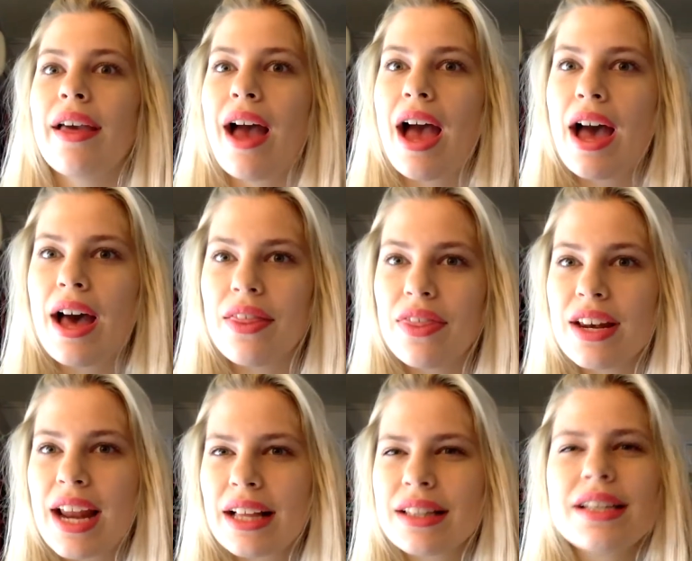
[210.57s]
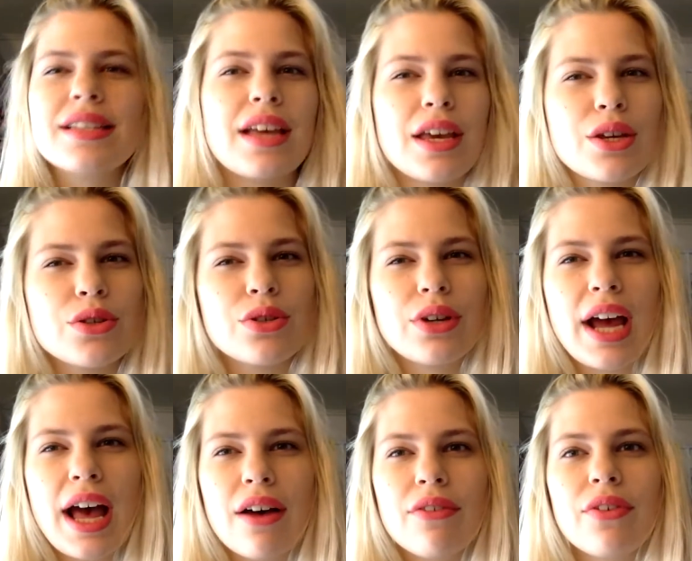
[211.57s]
The necklace I used to
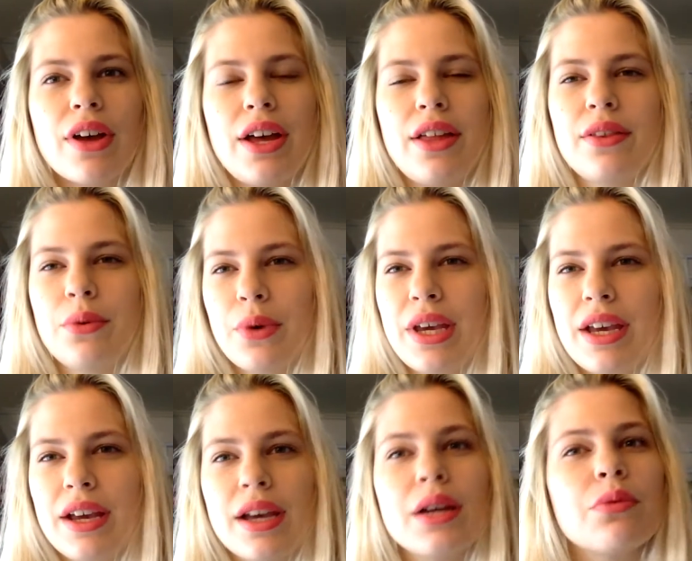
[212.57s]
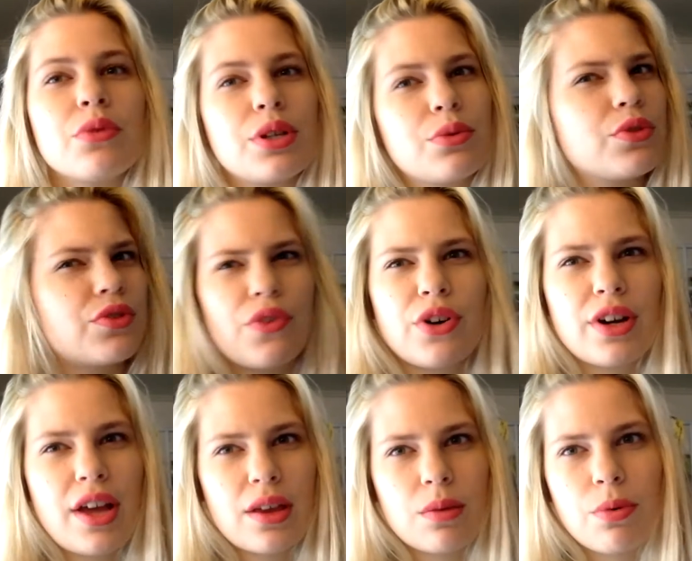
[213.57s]
have, and the wig, it was for
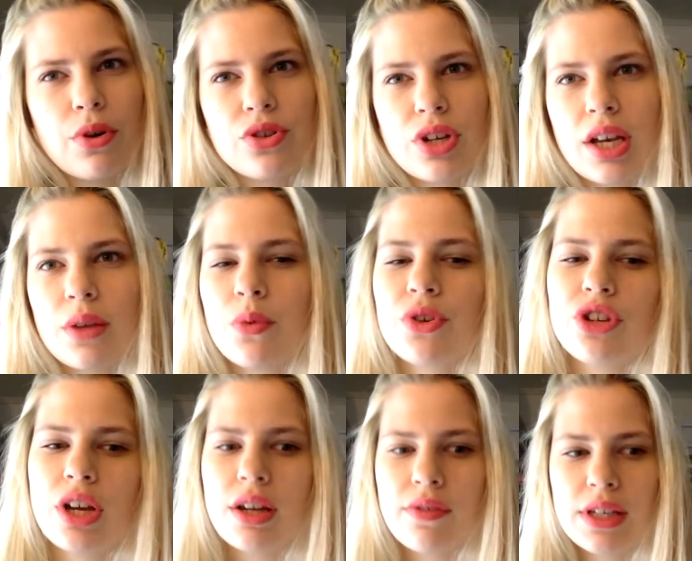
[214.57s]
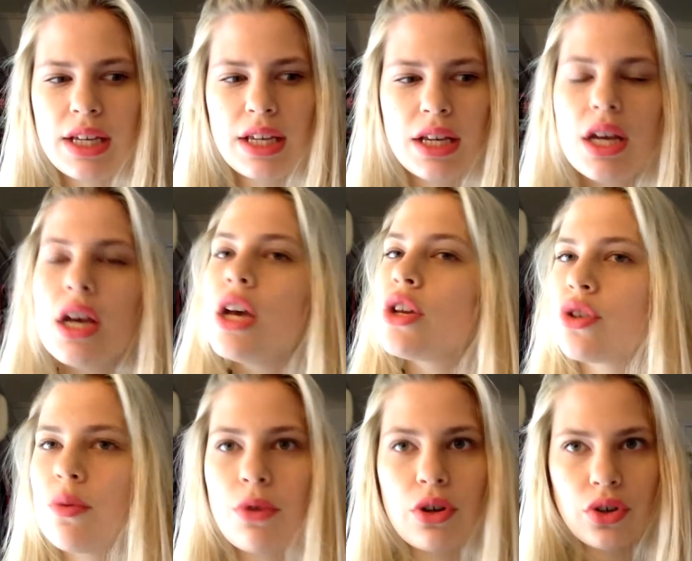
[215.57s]
another project which I never did, so
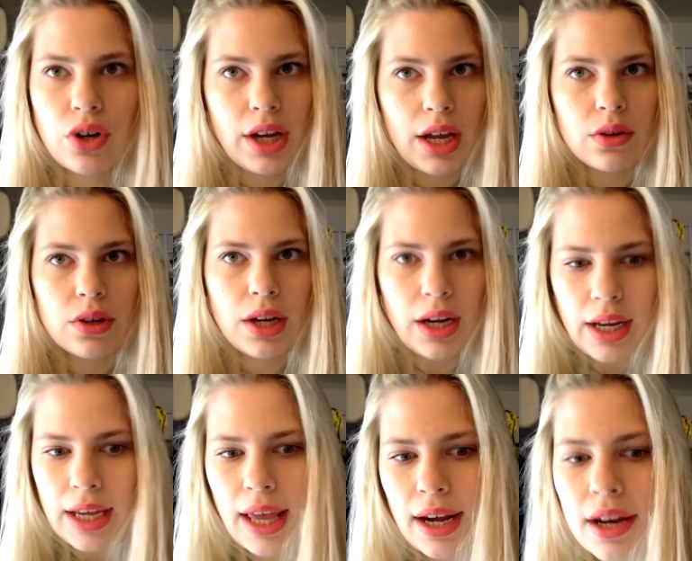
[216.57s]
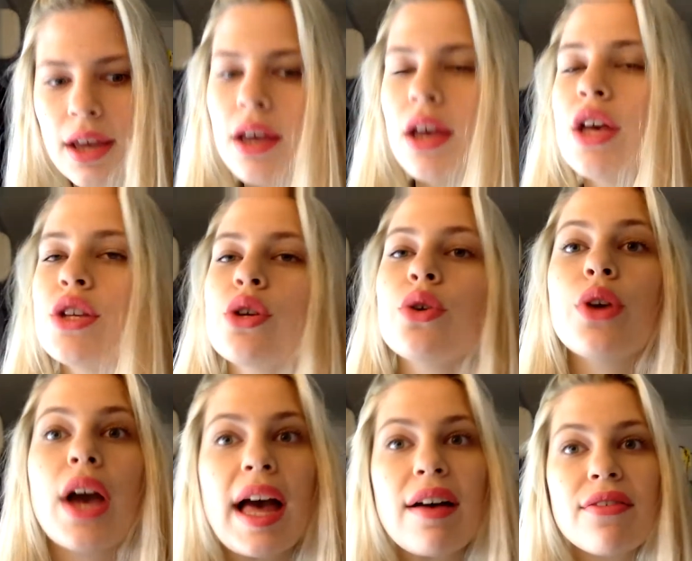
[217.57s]
I'm not gonna count it in again. So you
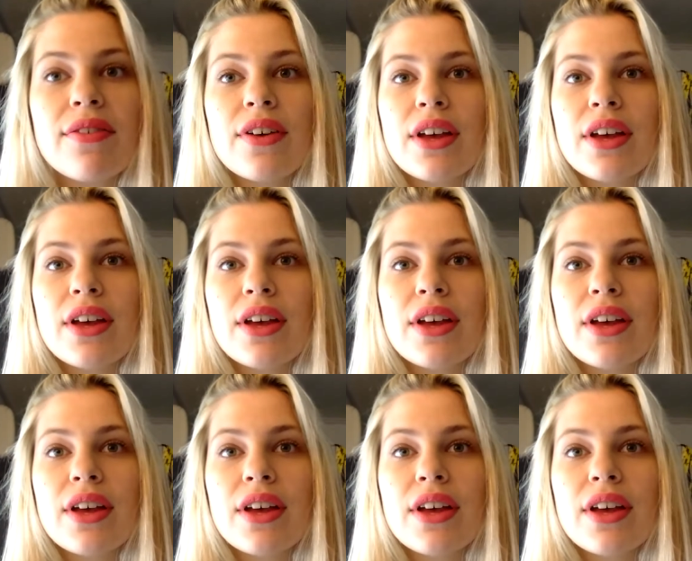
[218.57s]
have